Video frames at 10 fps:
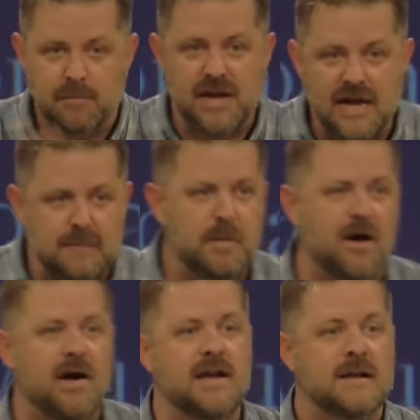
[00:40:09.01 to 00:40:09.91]
being
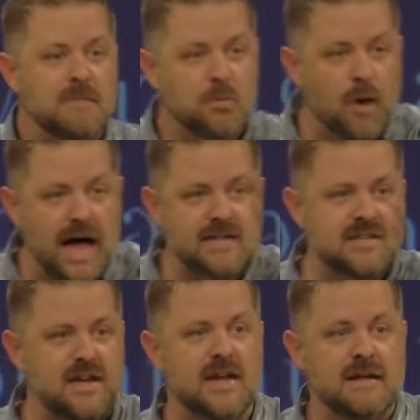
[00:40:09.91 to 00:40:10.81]
buried,
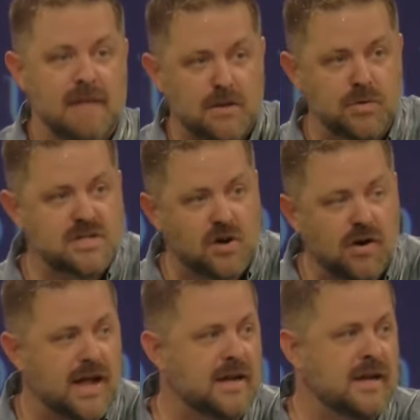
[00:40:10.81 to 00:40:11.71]
rising and
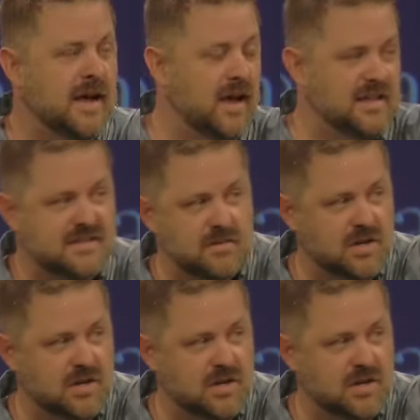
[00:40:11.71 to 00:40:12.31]
returning, uh,